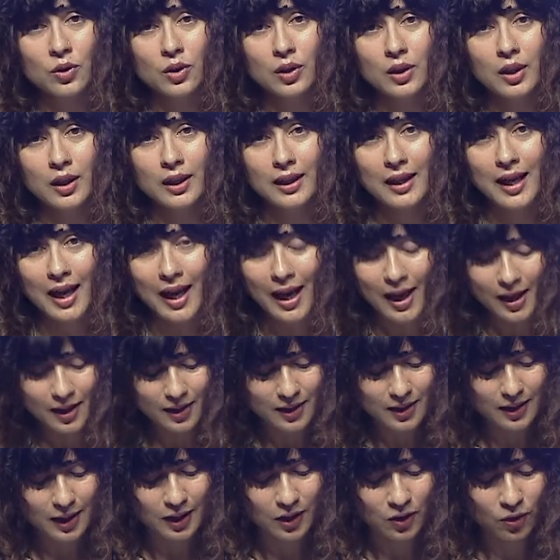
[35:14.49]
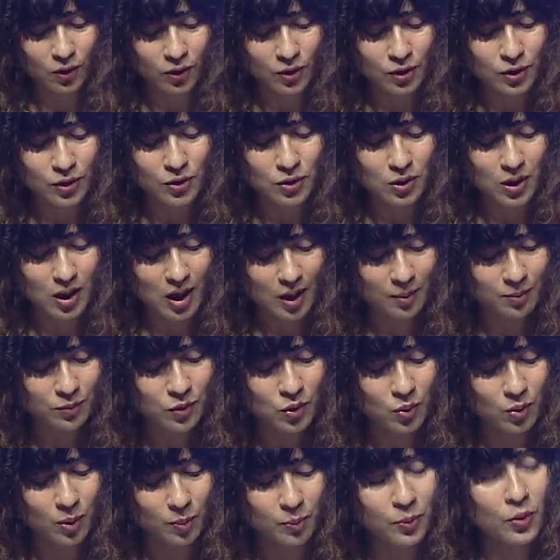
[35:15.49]
he had in order to come
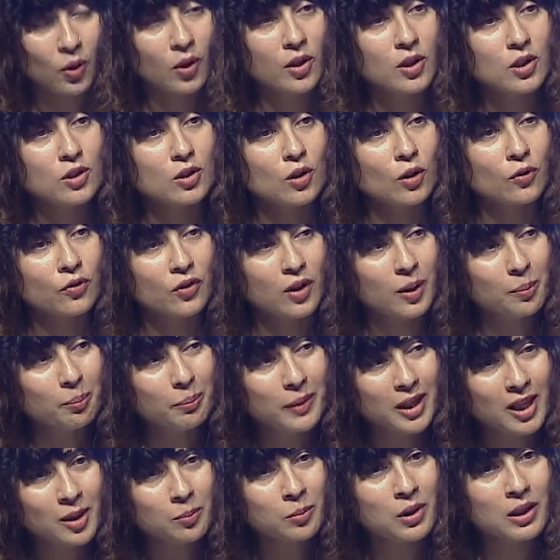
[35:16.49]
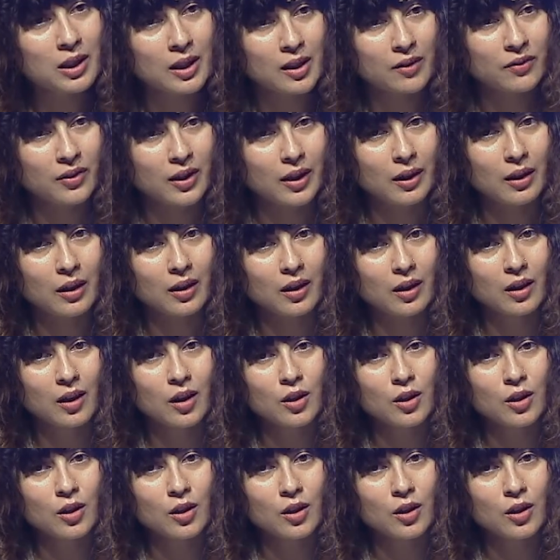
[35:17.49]
to a point of a minimal living,